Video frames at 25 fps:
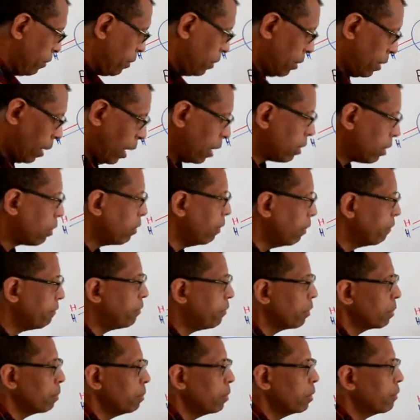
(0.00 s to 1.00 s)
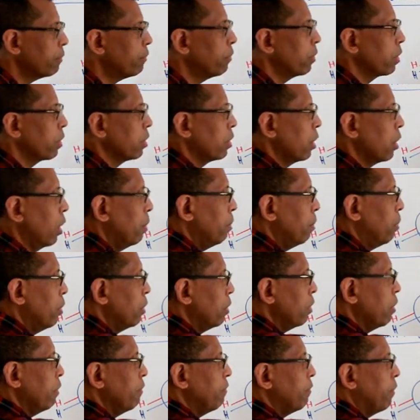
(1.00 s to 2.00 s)
That conformer, for
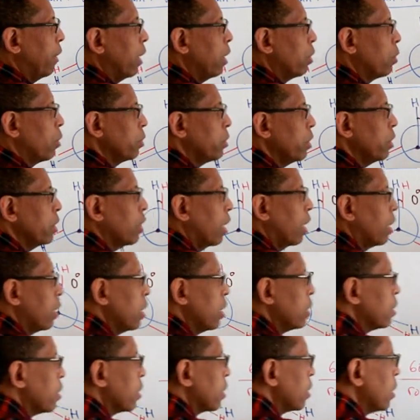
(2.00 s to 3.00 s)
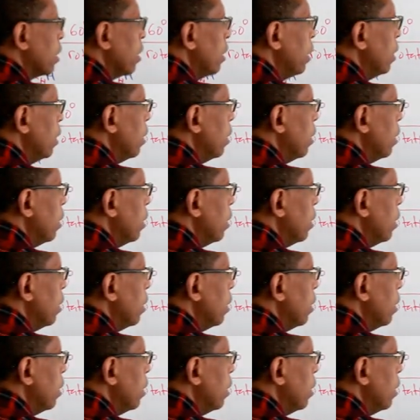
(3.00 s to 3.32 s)
example, if I rotate another